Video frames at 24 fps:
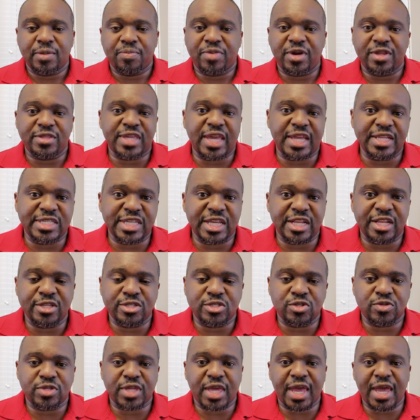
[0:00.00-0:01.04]
But they didn't
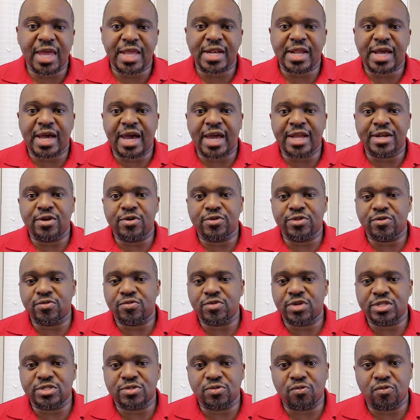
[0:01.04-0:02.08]
do that. I know the
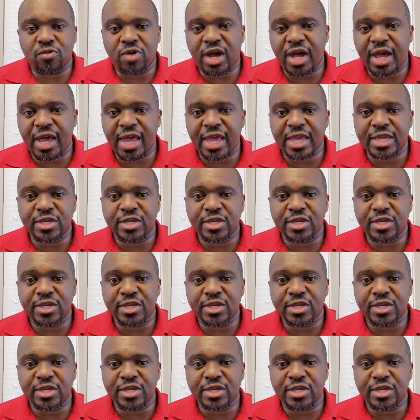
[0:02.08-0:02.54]
reason why.